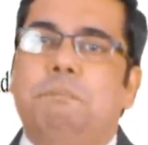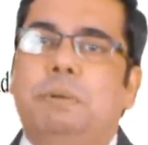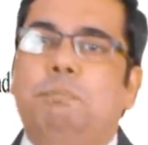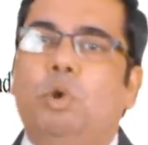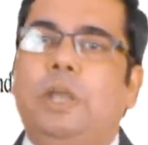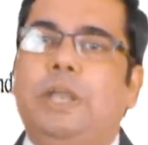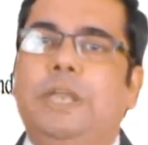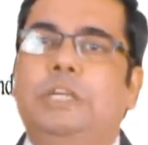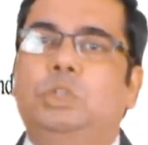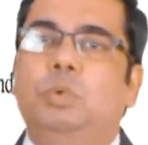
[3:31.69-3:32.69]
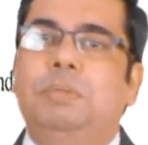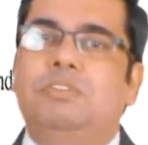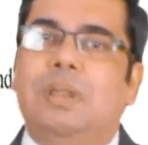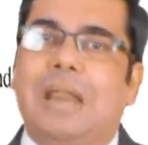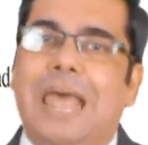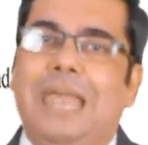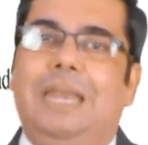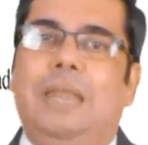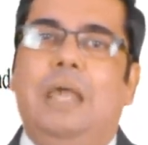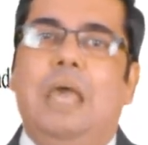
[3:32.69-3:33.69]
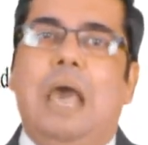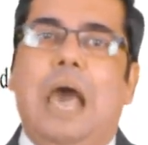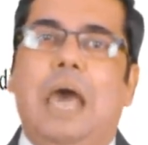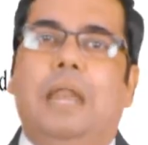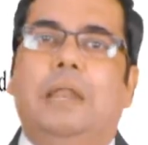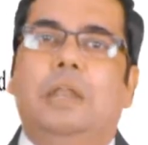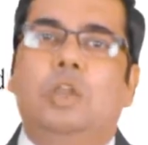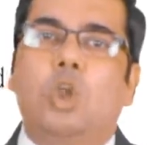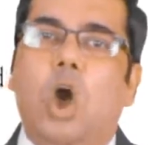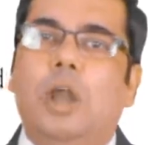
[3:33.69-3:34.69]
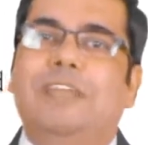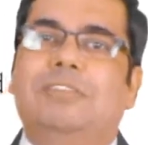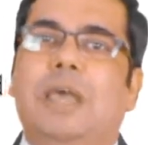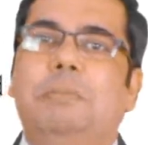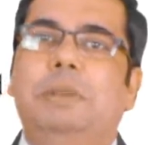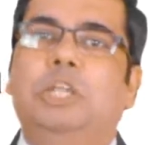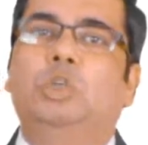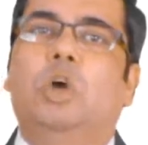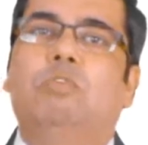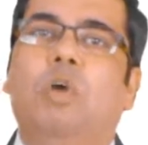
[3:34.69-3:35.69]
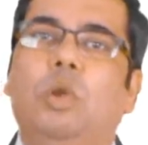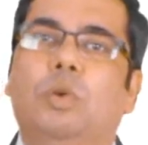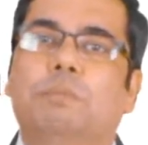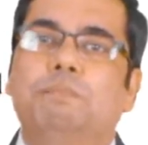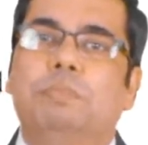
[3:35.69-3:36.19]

purporting to be sterile are not established or followed.